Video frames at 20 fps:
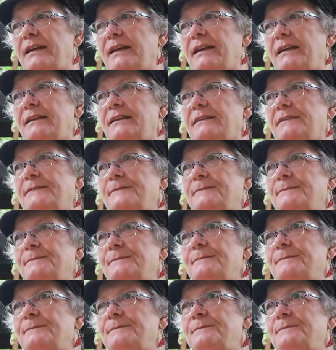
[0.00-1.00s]
it,
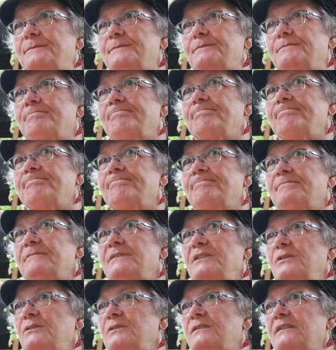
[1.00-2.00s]

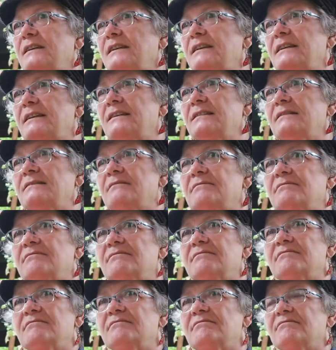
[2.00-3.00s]
using it,
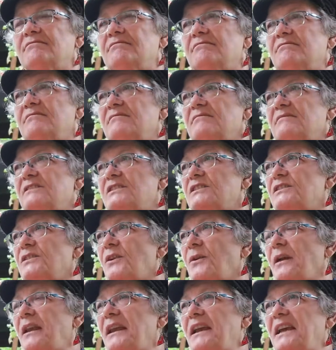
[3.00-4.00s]

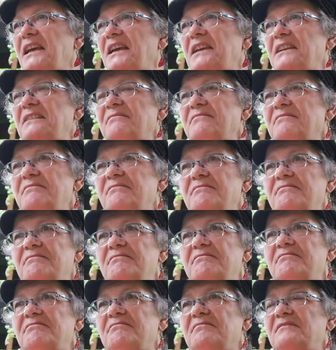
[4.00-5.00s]
soiling it,
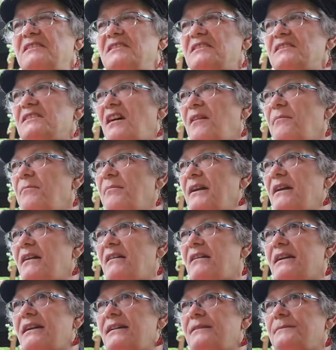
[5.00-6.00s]
stomping
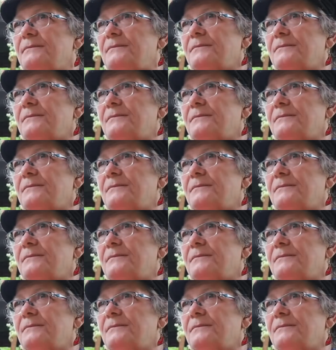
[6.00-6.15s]
on it.